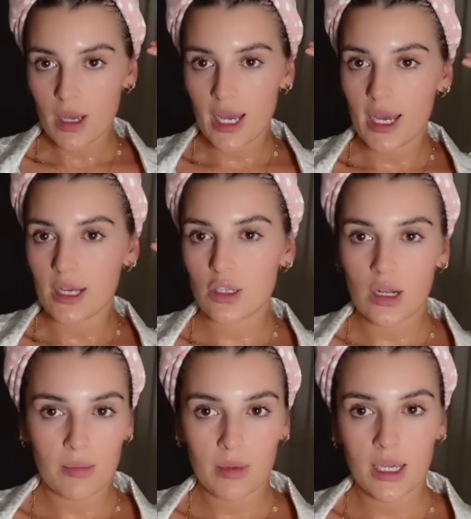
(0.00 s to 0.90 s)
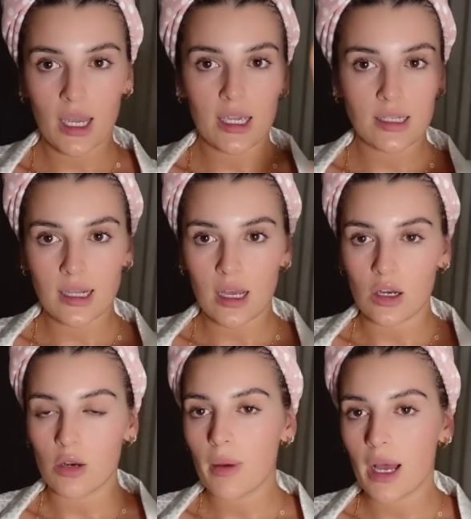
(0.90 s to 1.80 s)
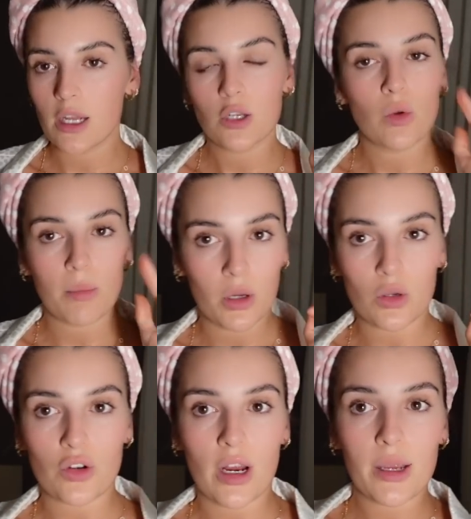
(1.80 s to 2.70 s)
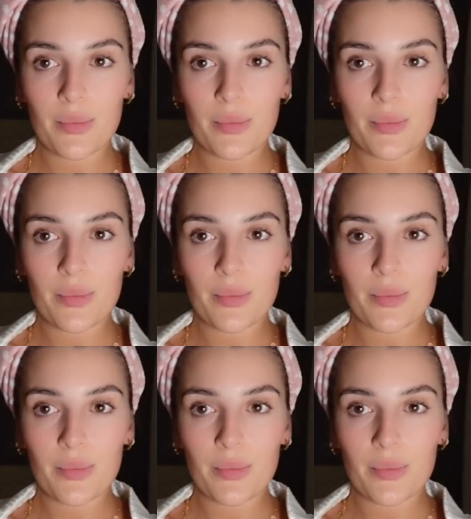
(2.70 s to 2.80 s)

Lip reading: my hair, so let me get you set up and we'll blow dry.